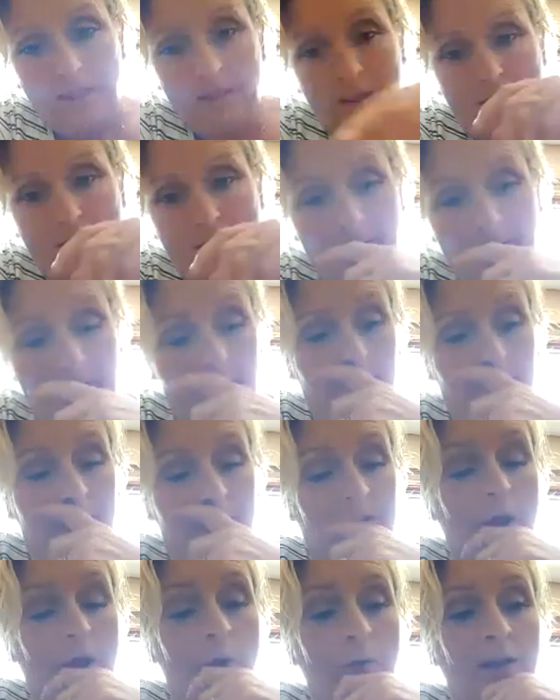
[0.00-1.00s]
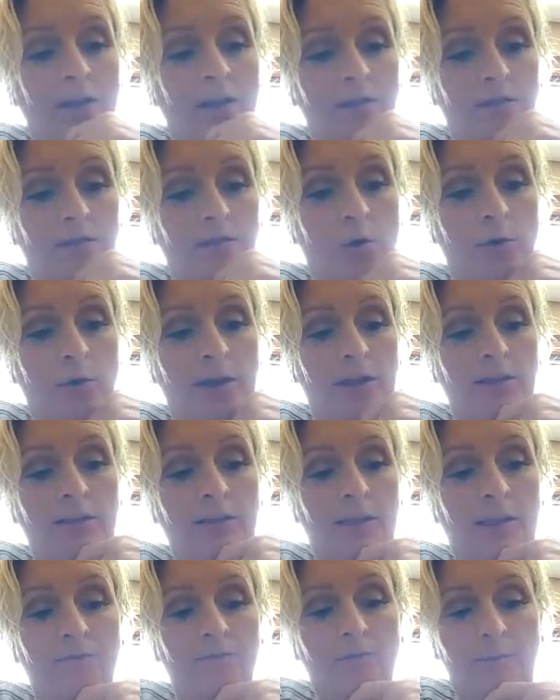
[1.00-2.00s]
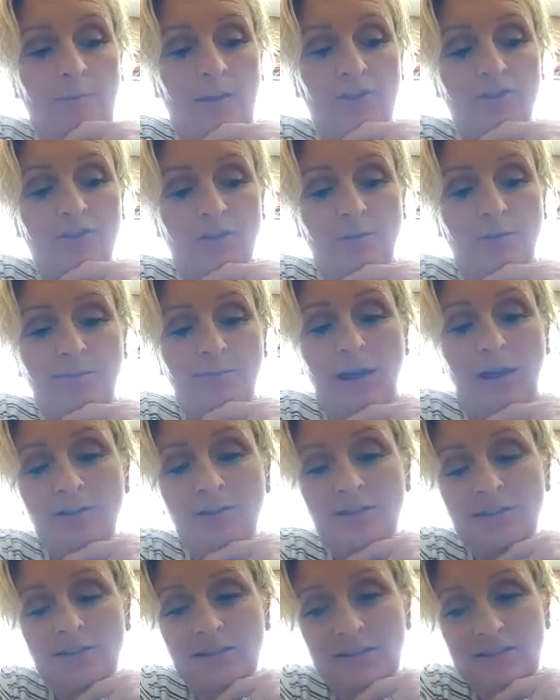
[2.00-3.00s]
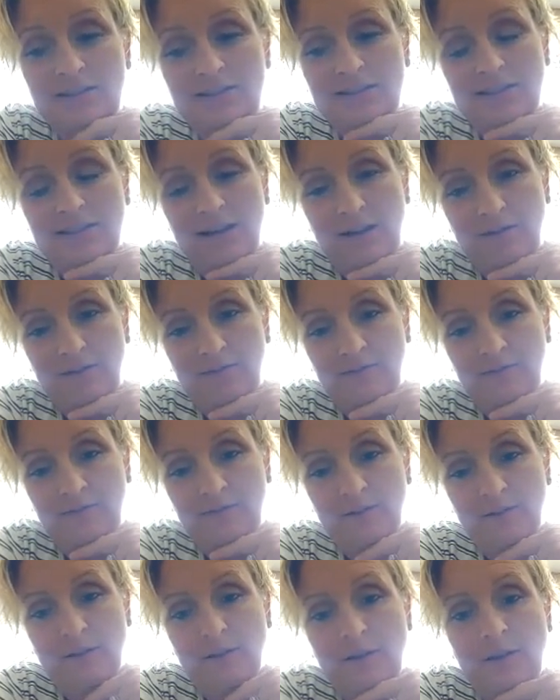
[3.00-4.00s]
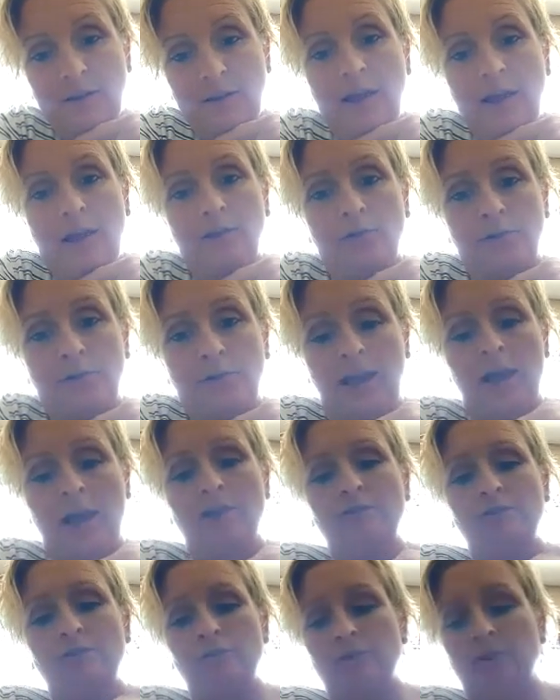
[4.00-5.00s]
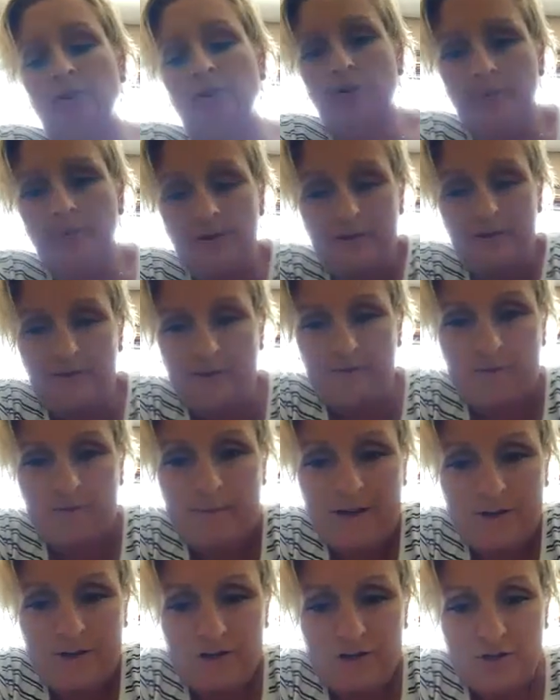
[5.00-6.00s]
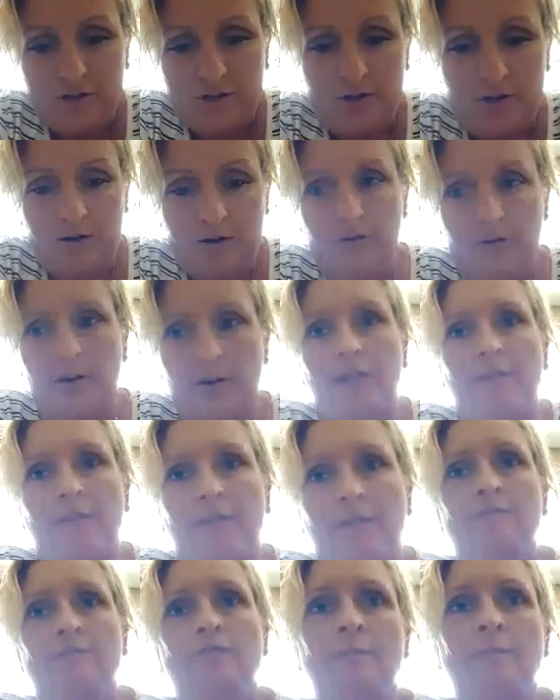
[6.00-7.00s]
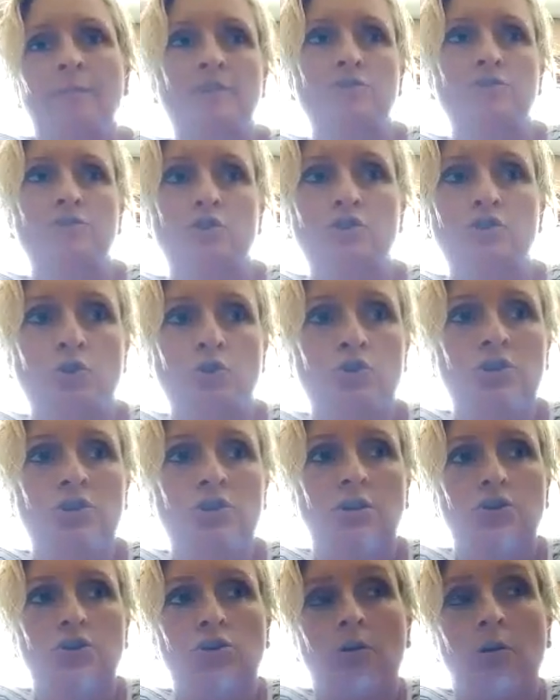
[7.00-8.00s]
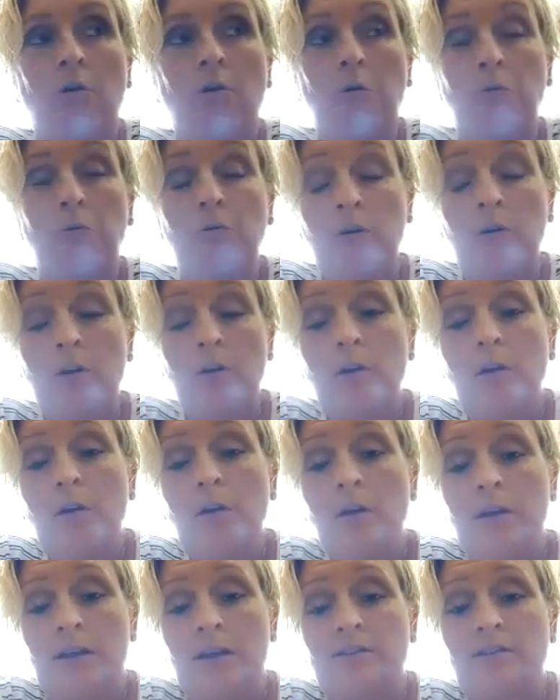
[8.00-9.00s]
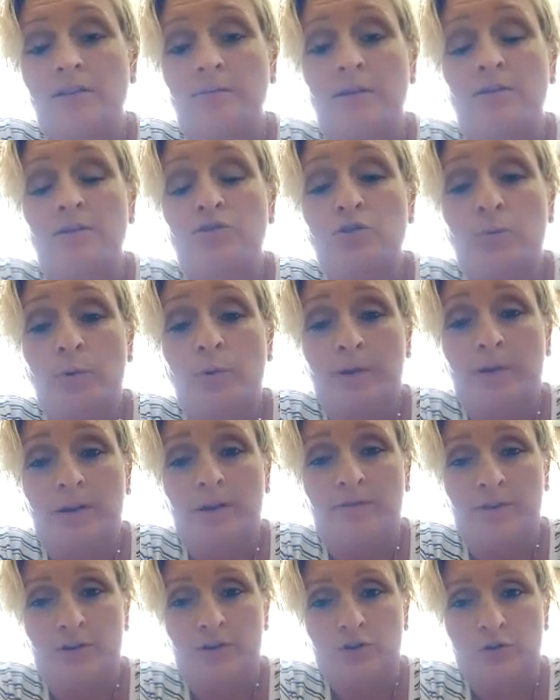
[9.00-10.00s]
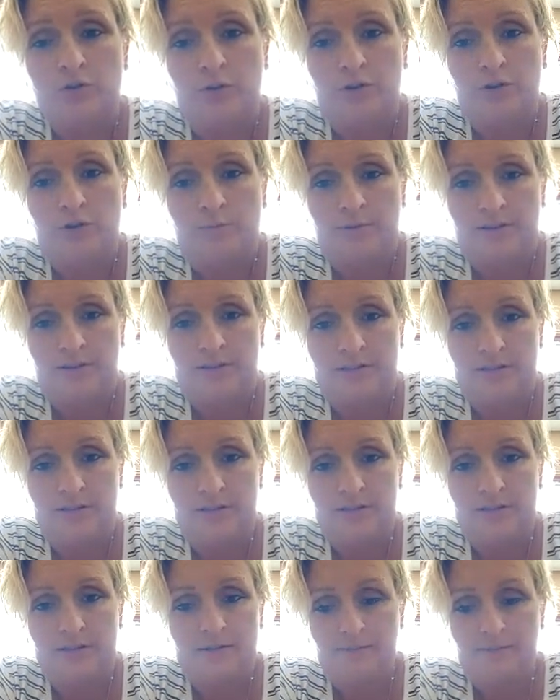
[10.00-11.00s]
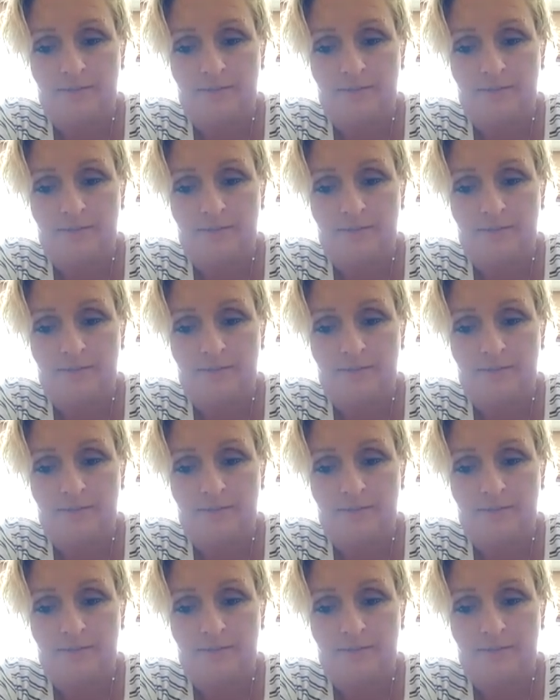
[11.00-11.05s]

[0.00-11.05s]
But knowing the information about this stuff and learning how to do a little bit of informational searches on your own is going to be super beneficial in your business.